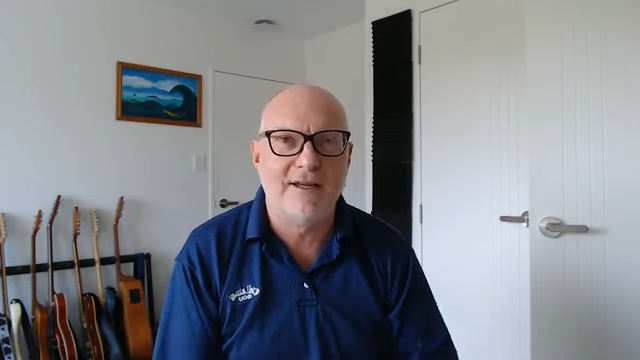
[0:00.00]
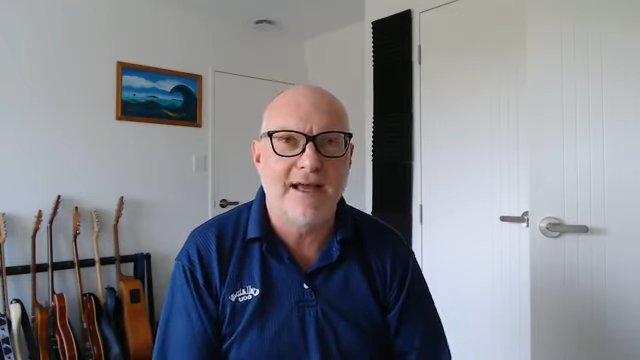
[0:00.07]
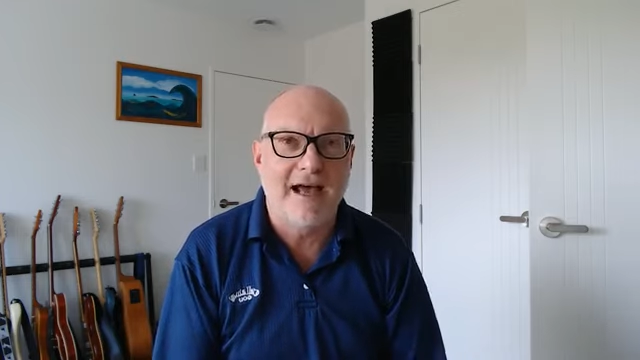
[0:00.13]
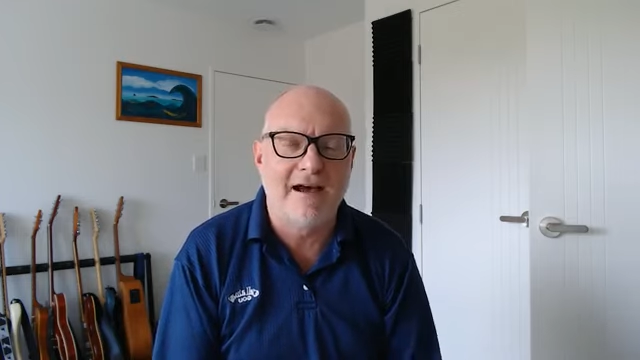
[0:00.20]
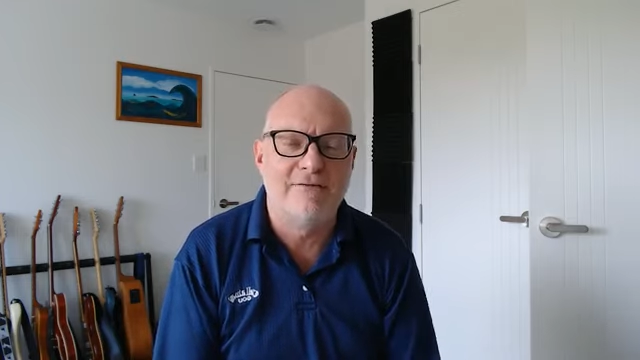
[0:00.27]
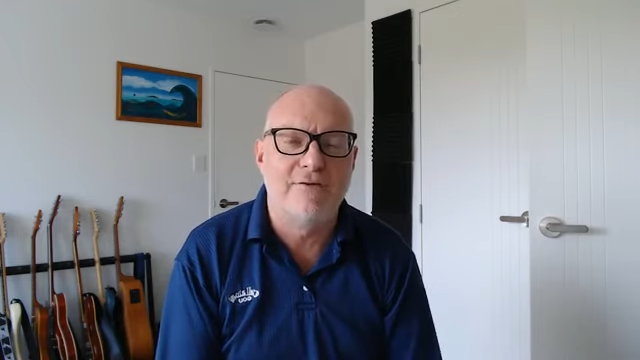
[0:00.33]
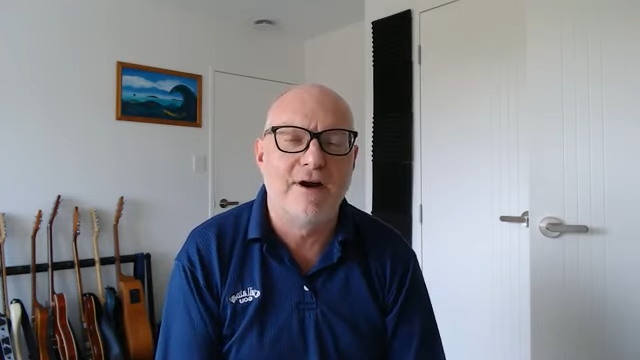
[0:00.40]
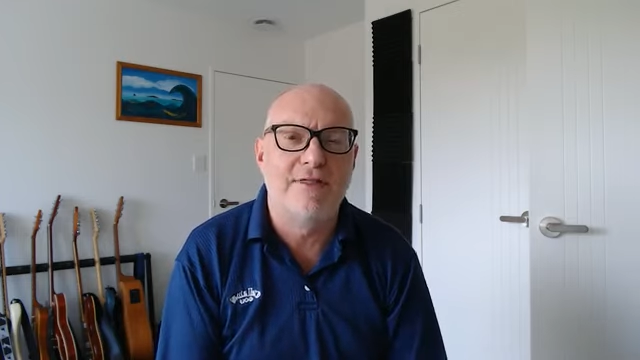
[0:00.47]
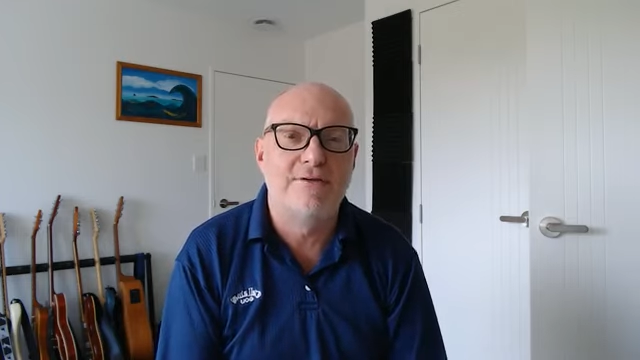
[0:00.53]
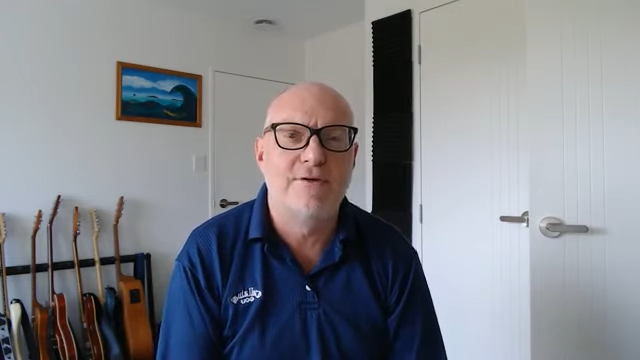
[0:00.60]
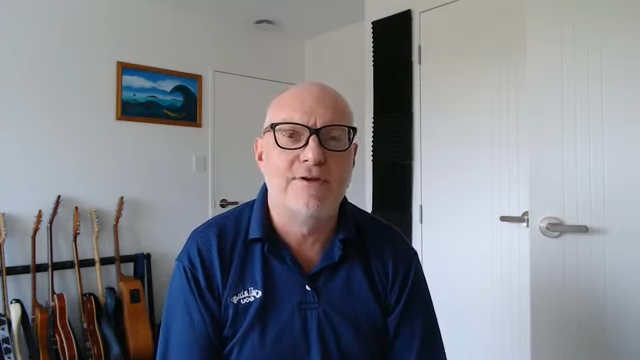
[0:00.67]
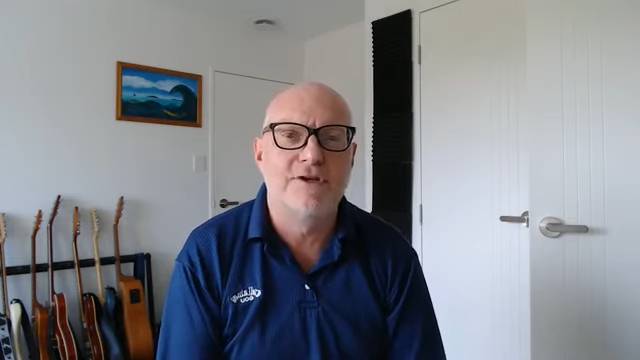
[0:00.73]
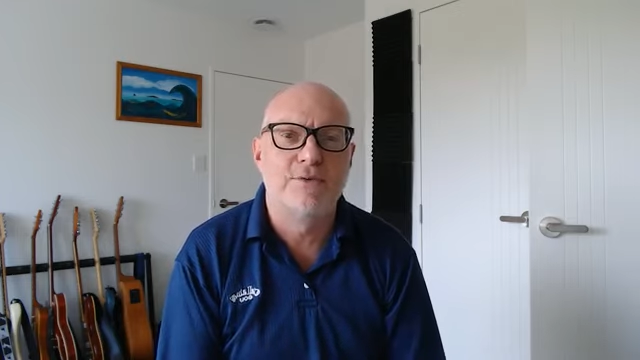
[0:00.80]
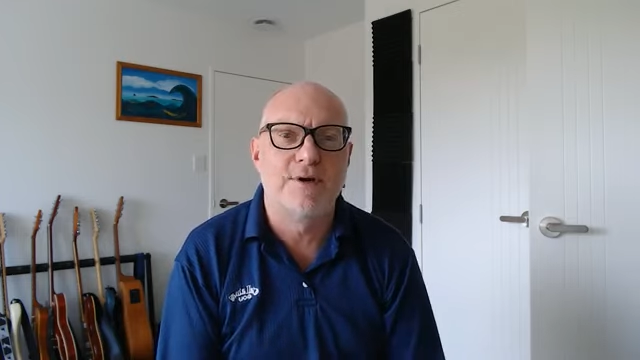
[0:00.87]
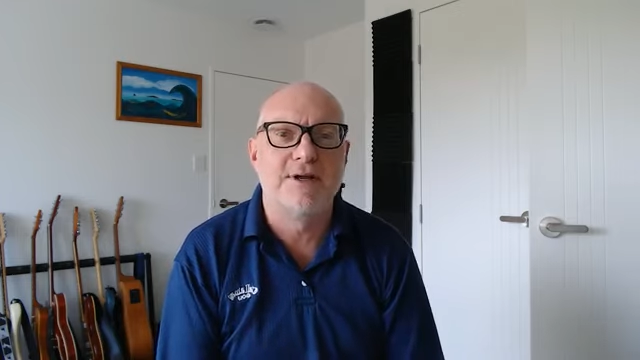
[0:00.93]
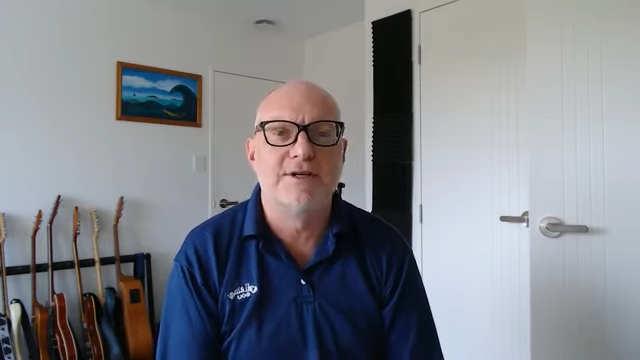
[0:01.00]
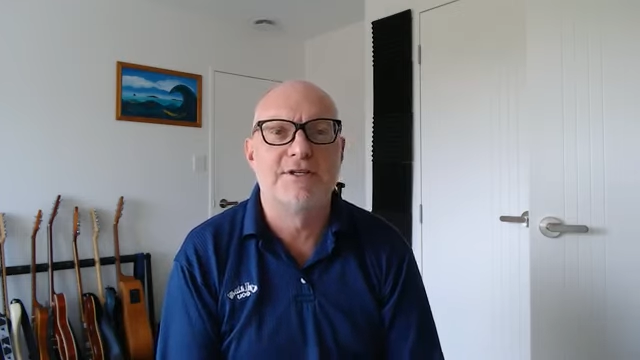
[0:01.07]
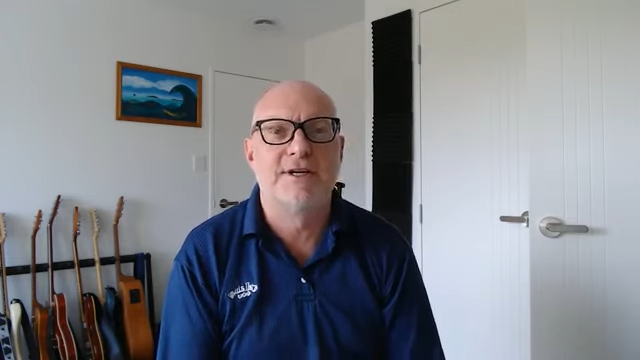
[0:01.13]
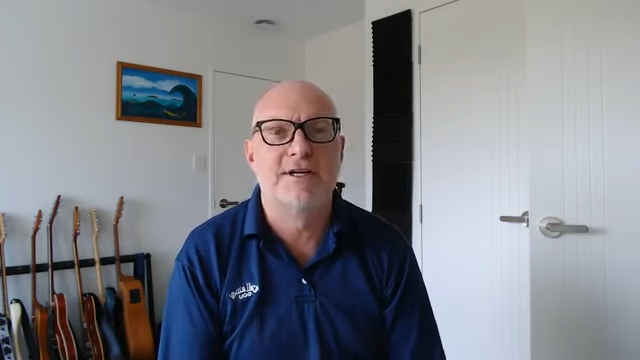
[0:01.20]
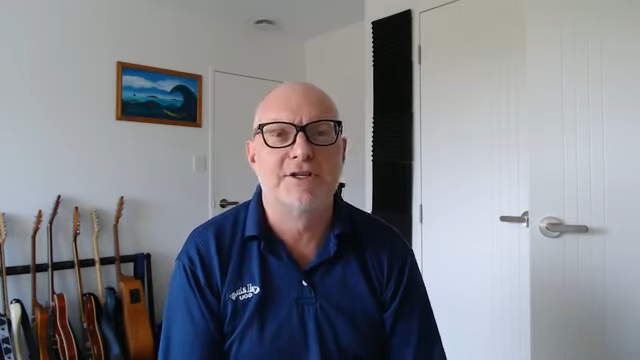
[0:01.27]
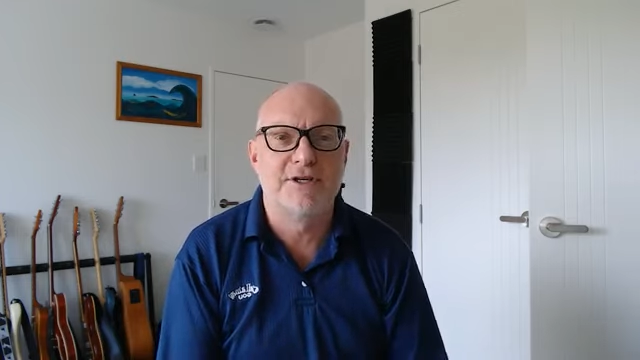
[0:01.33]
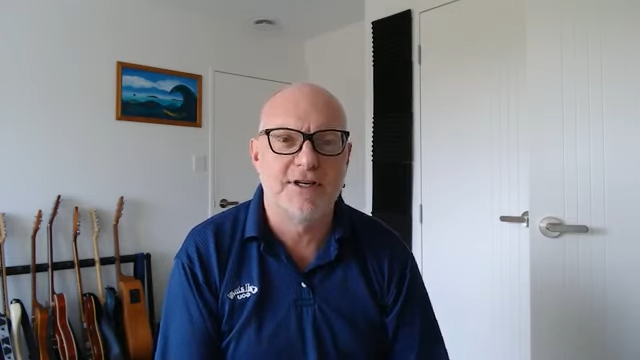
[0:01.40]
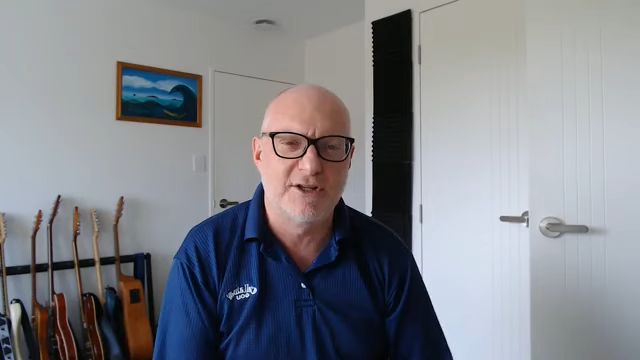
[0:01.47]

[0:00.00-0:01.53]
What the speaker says: halfway through the 20th century,